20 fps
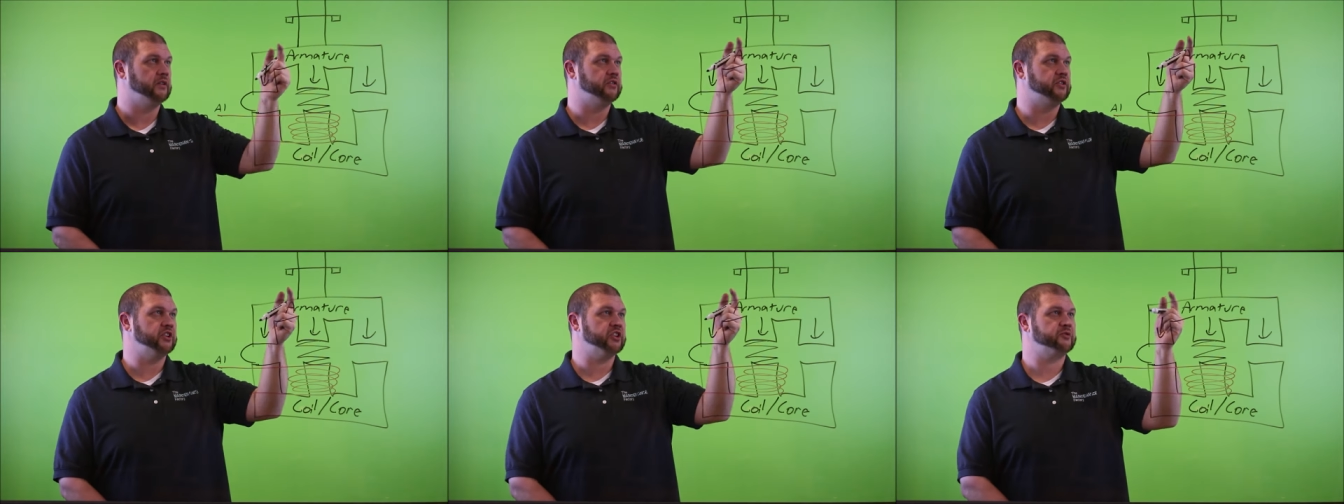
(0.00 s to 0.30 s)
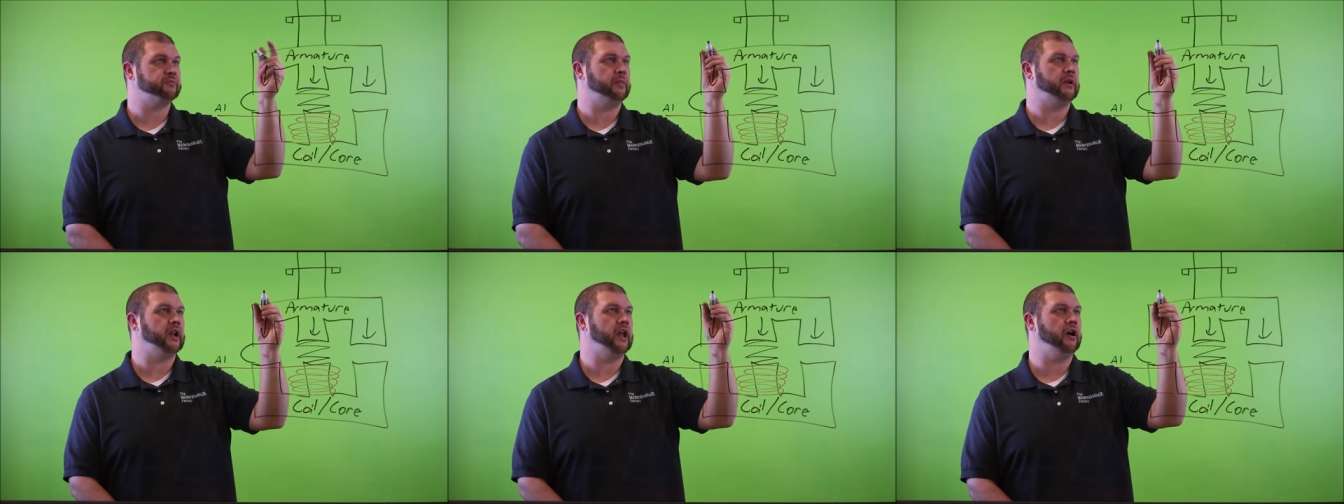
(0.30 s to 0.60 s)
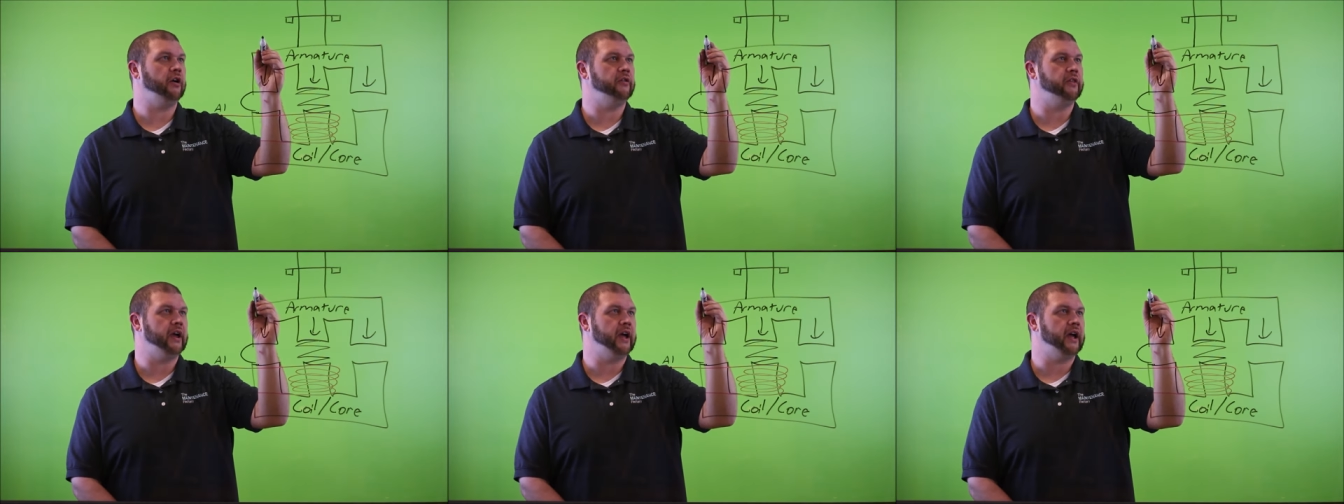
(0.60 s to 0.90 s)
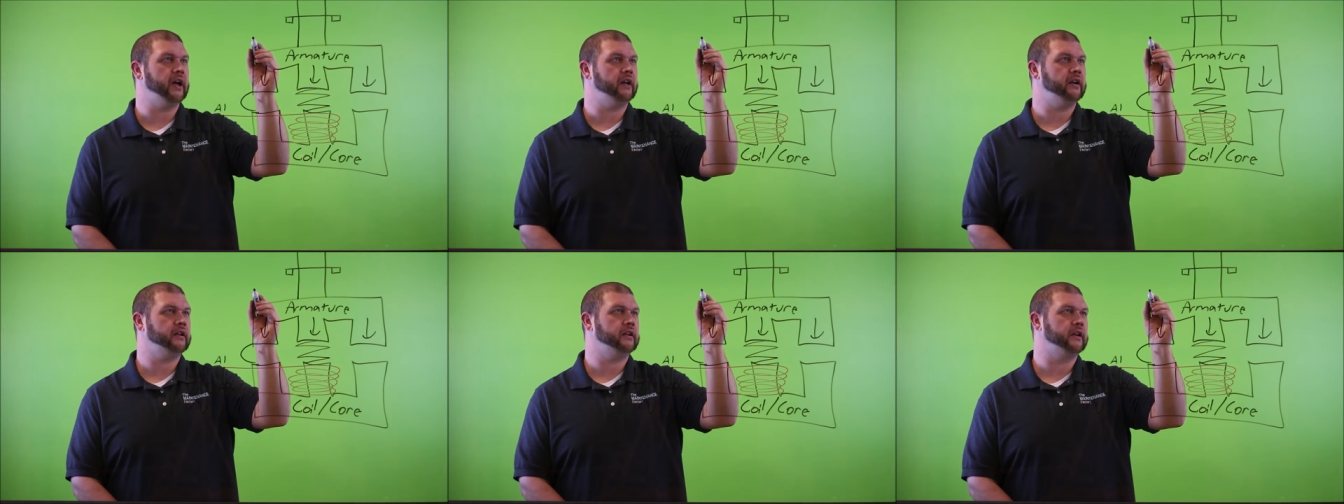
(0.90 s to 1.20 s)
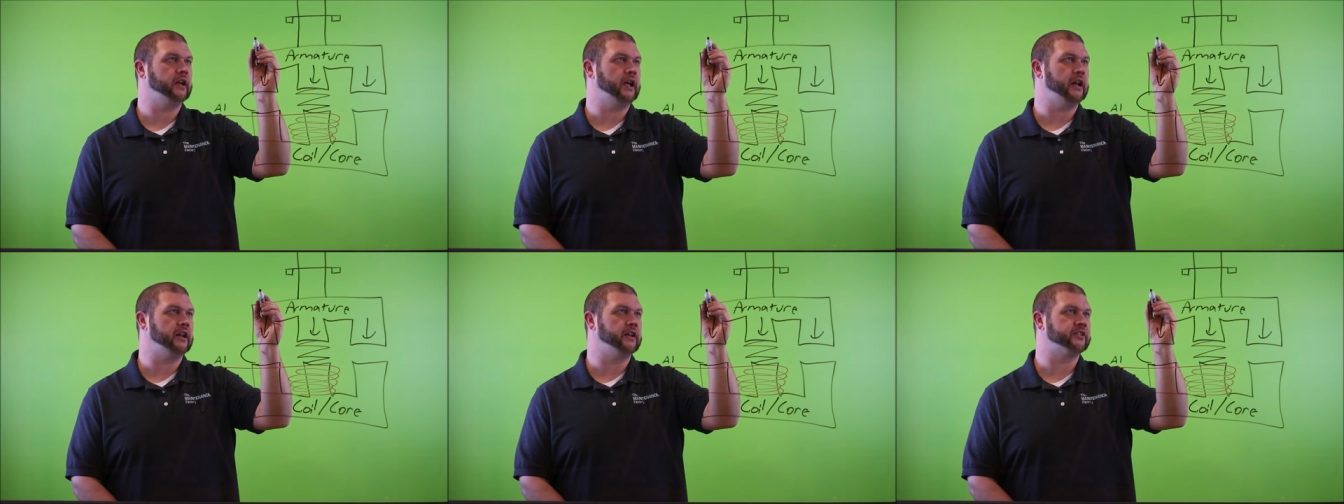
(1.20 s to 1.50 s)
Just below that,
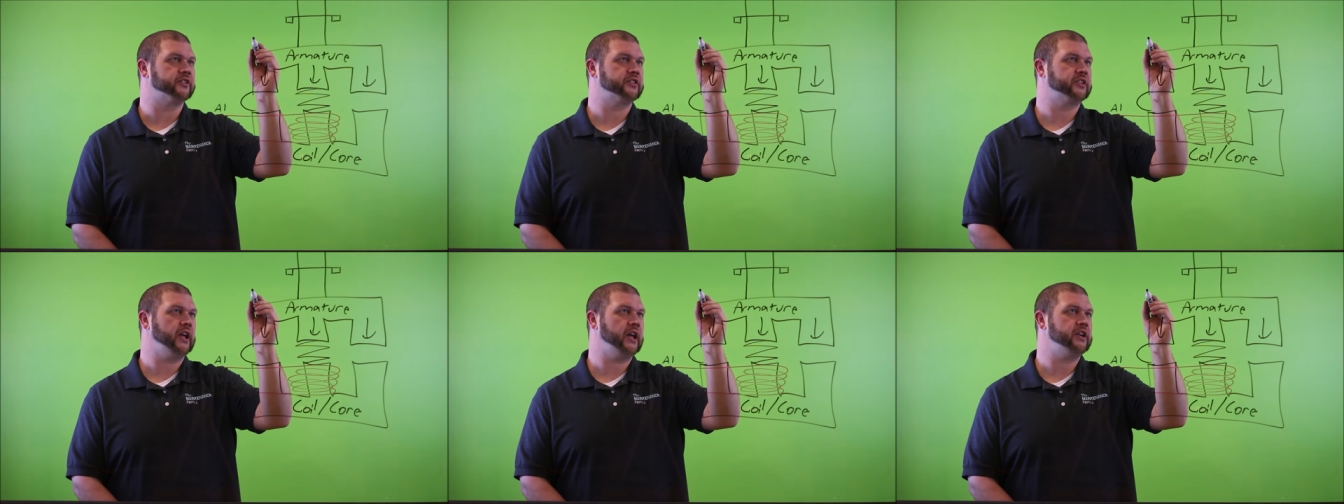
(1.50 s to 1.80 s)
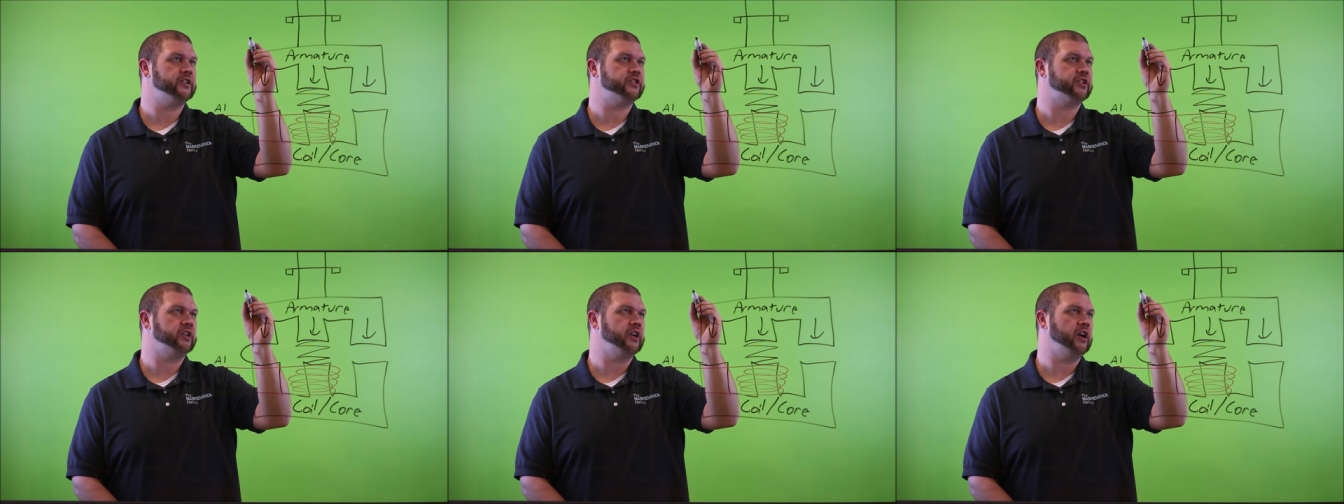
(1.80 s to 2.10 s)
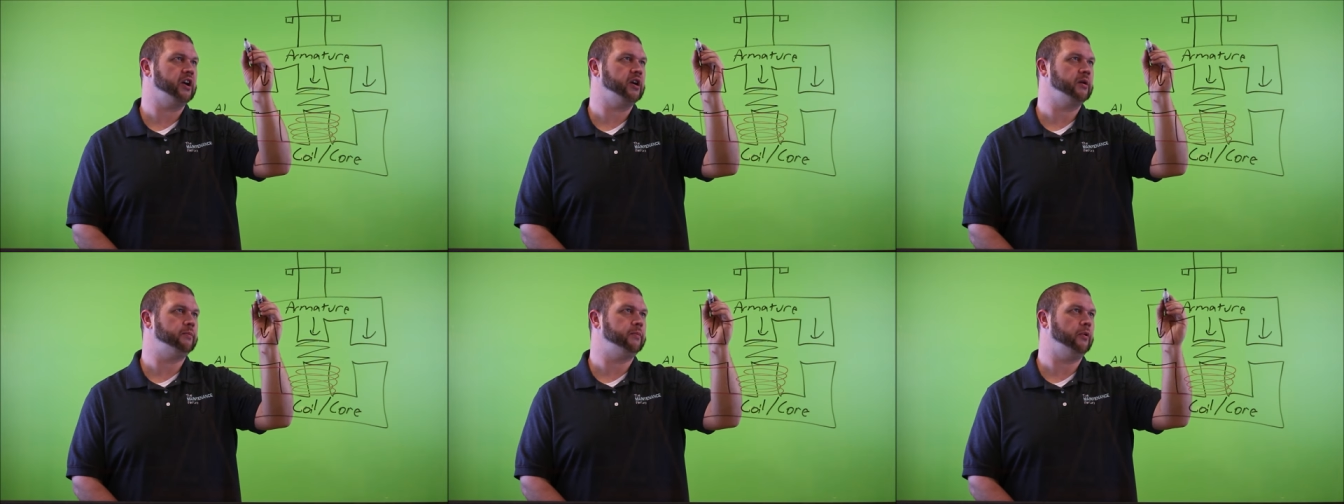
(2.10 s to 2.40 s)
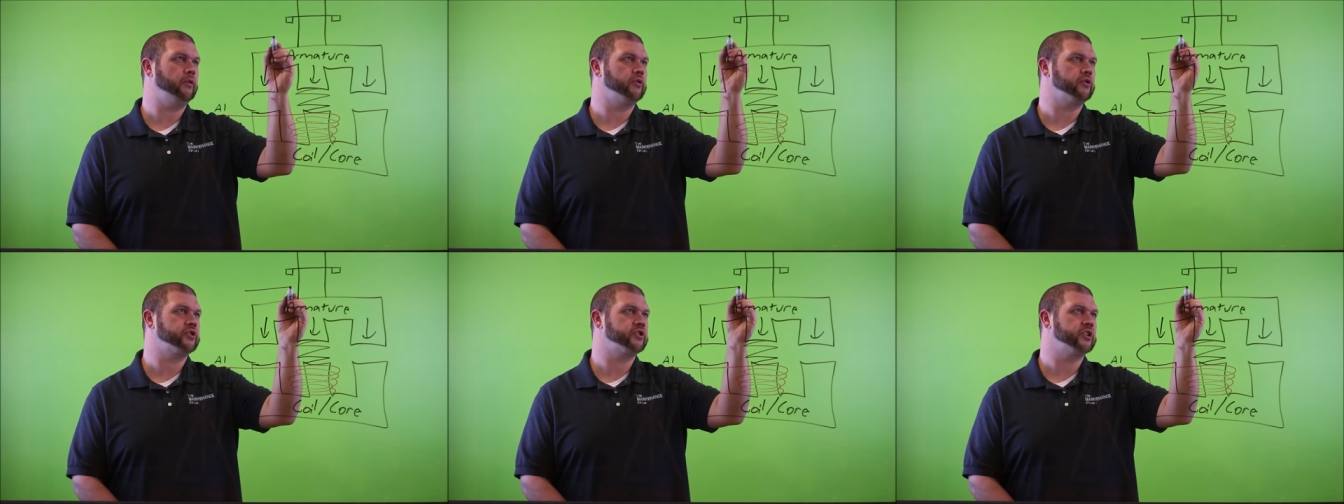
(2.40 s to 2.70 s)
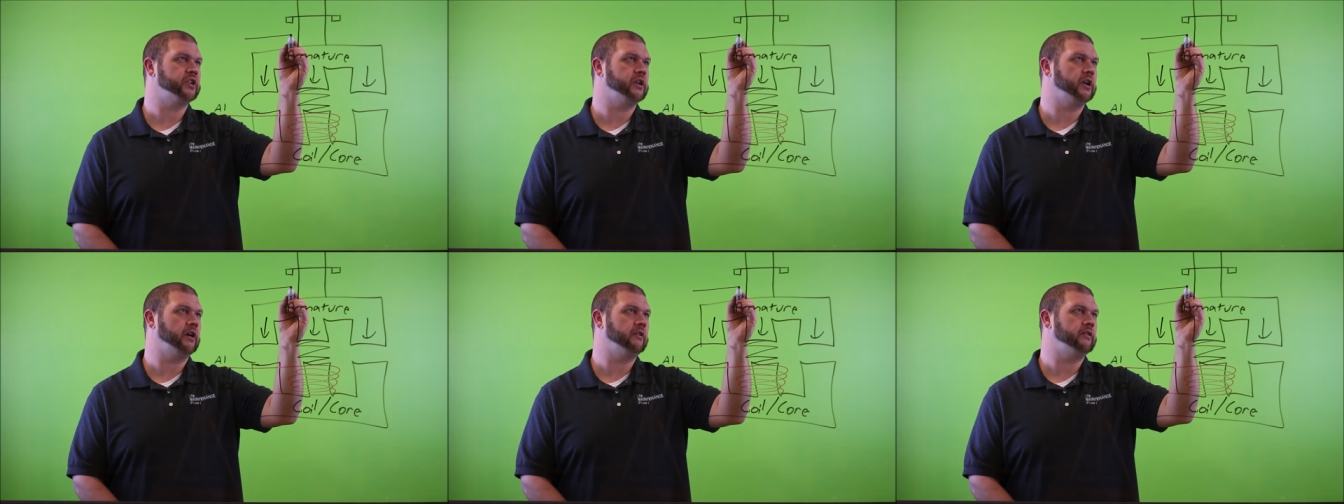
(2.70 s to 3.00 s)
in a stationary
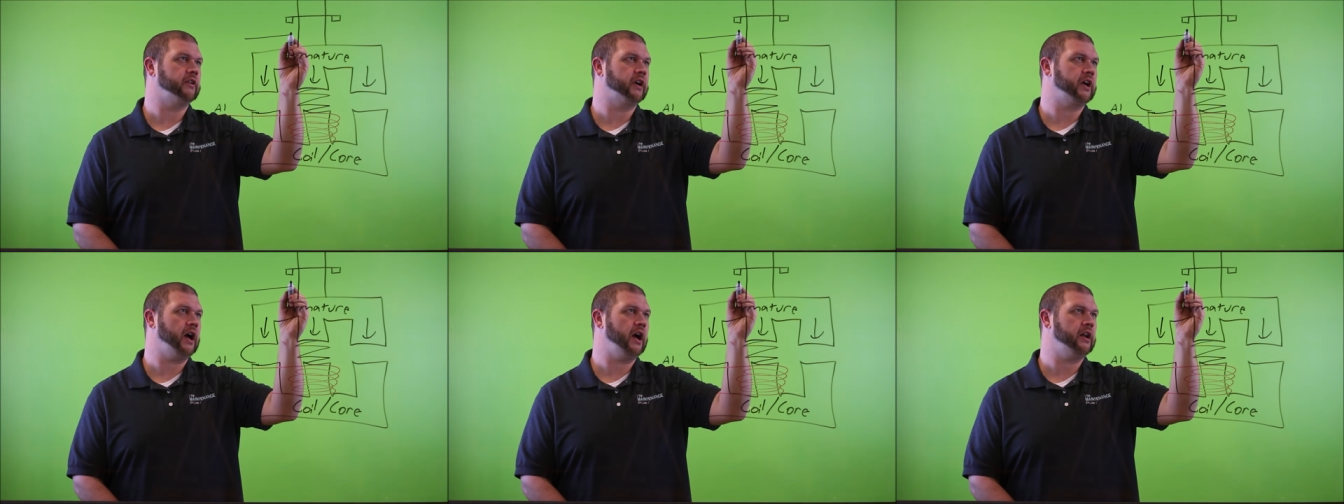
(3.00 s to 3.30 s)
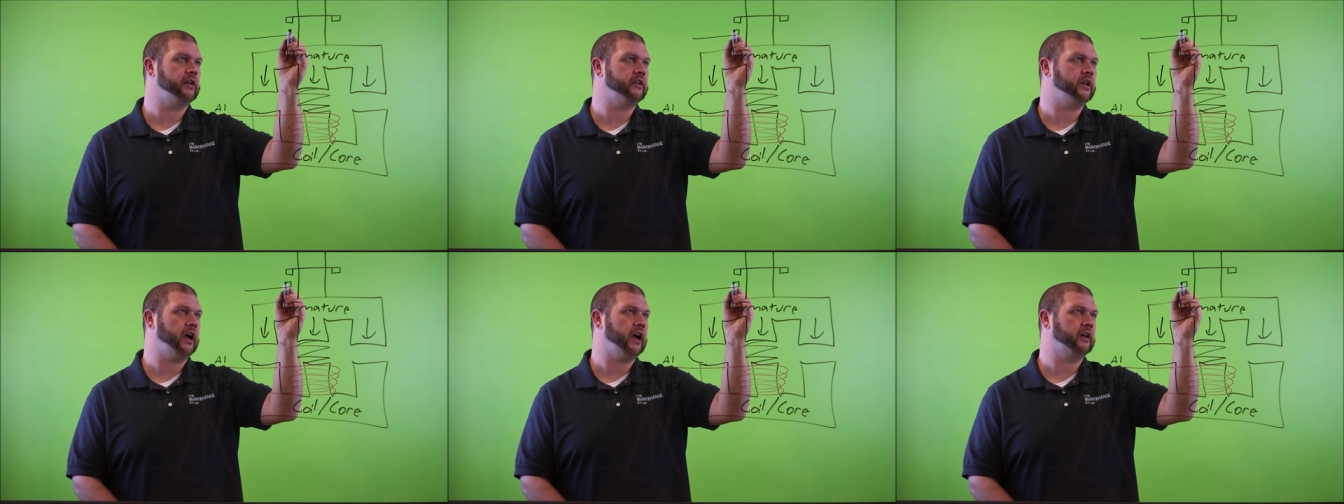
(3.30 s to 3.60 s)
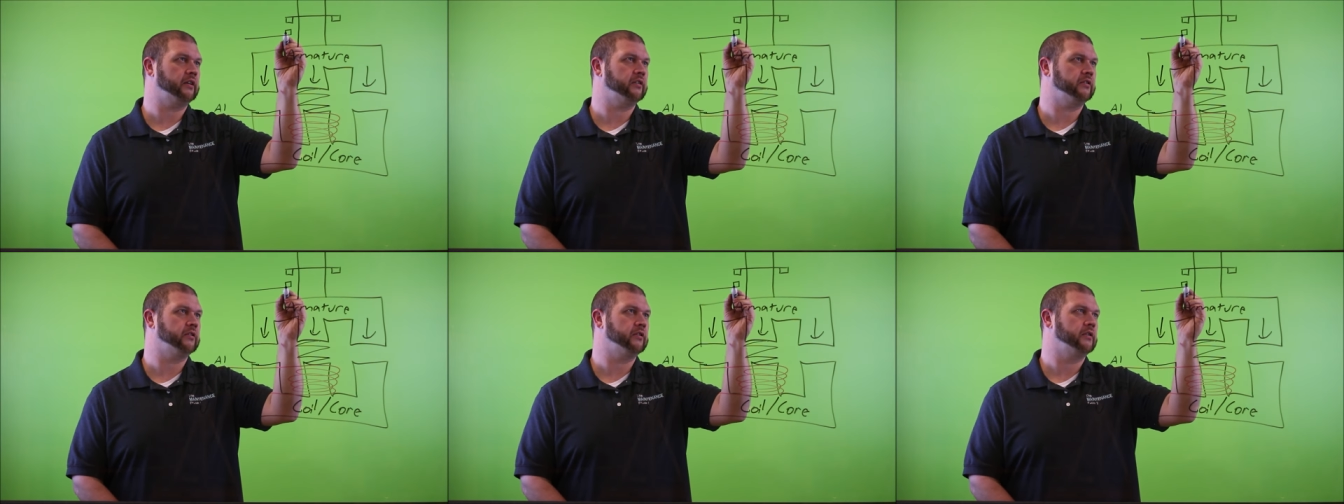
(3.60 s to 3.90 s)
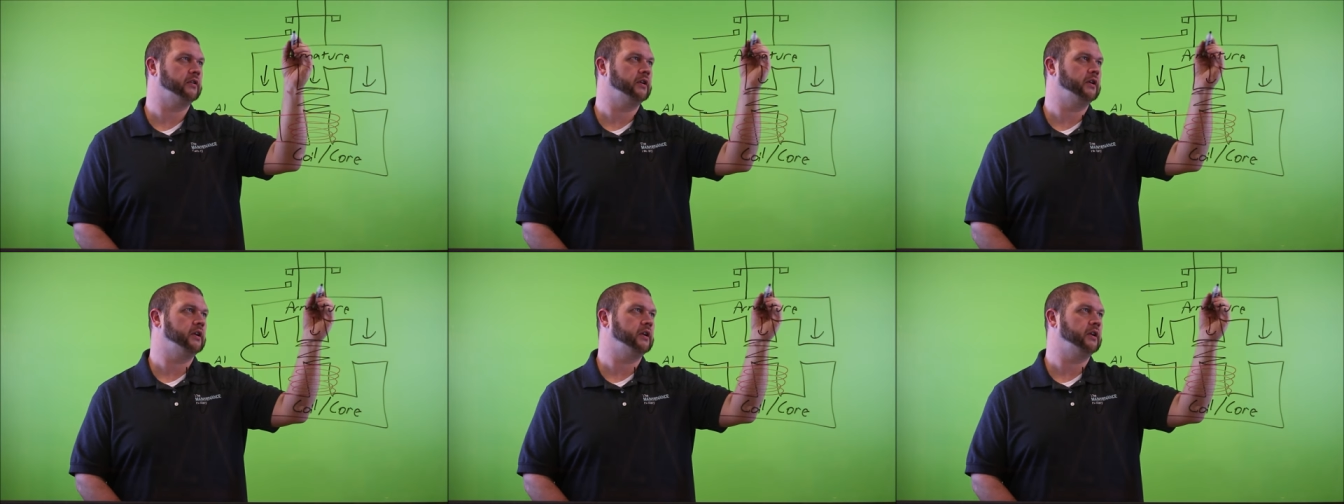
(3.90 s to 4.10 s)
portion of the contactor,